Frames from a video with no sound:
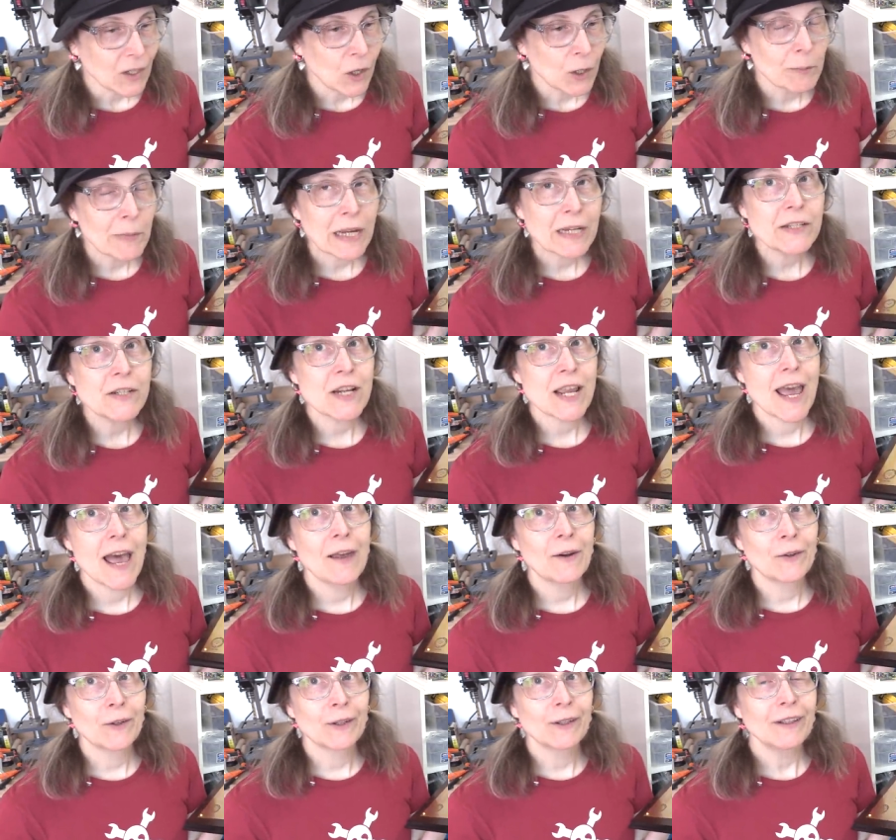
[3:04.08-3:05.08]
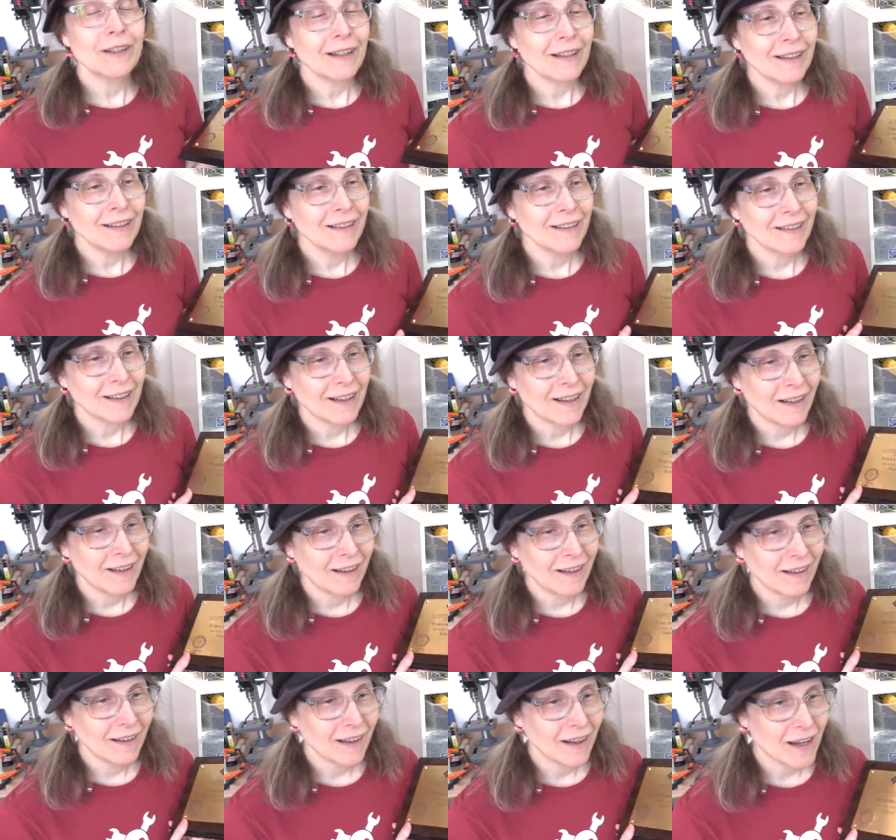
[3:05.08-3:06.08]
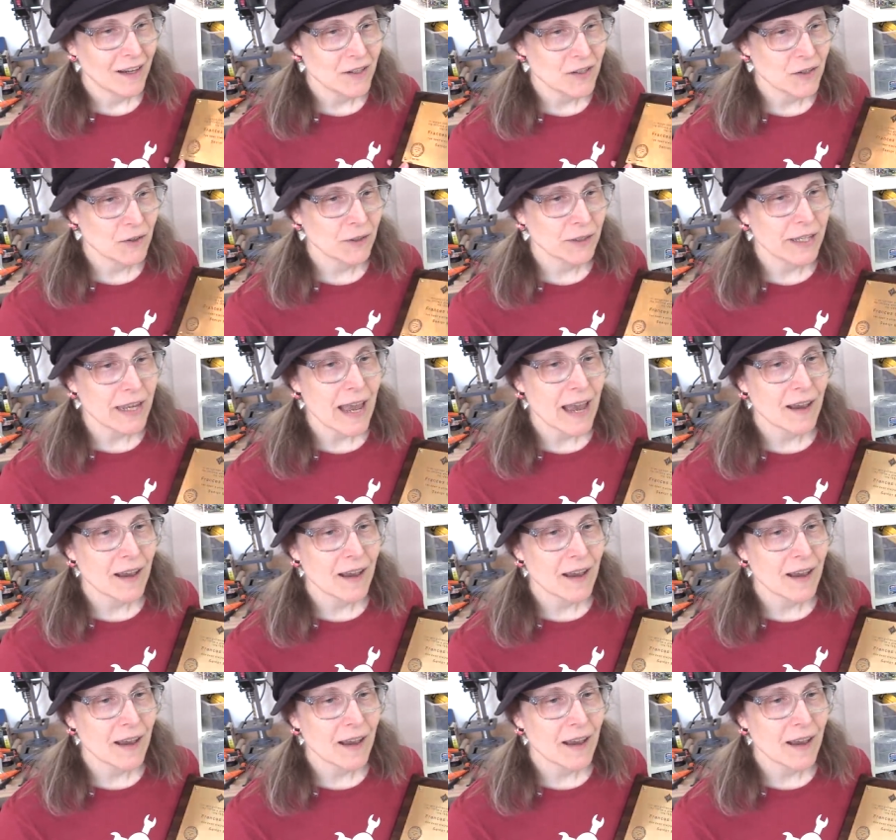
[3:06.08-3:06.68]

On my channel, I certainly